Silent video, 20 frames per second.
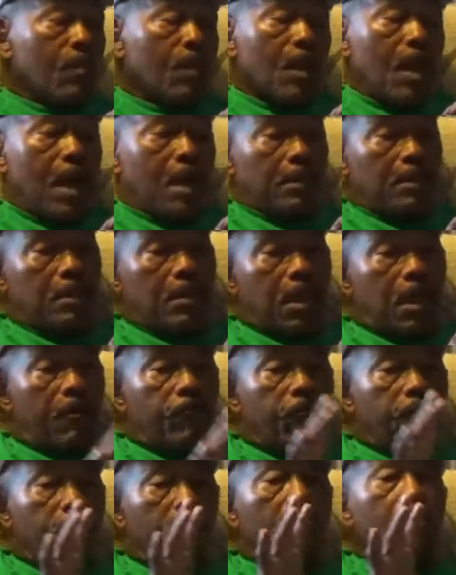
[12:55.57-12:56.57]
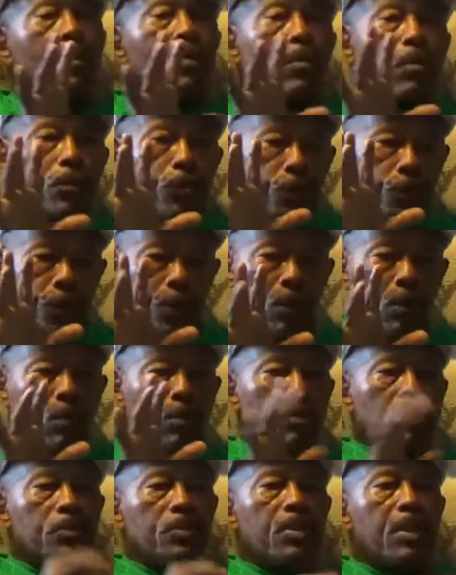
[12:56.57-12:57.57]
Asiafo
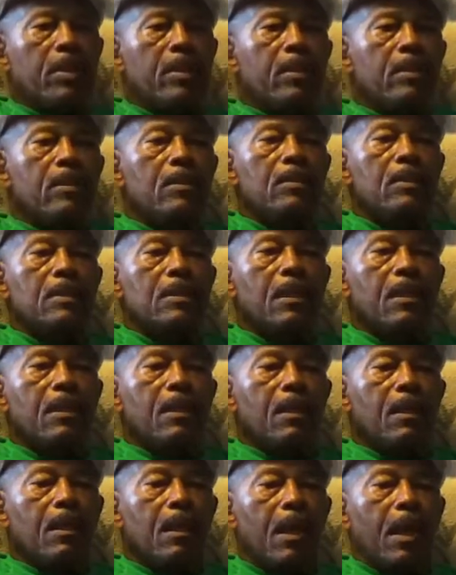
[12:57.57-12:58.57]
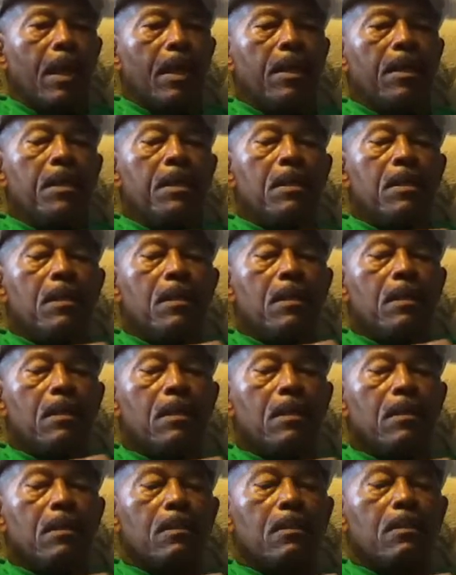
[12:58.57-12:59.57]
knows things and
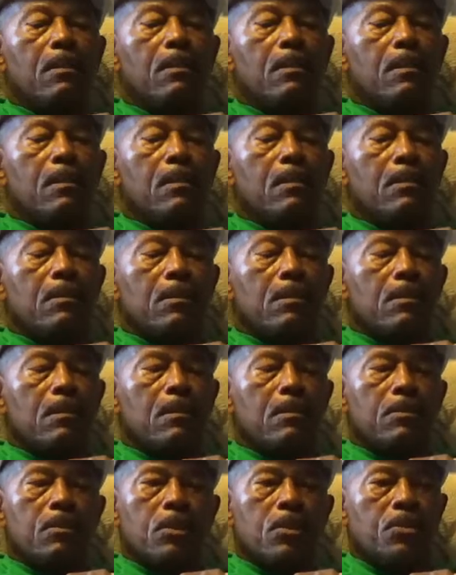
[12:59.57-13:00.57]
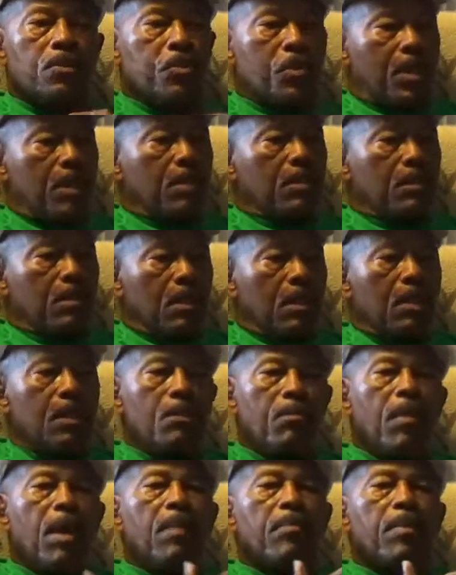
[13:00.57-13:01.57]
uh, suggests that he
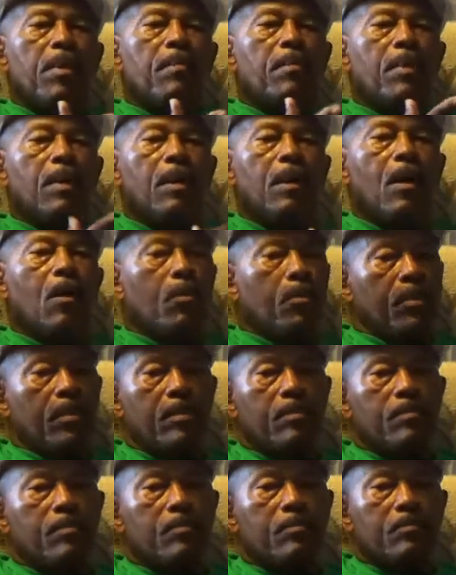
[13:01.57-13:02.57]
might be able to help him.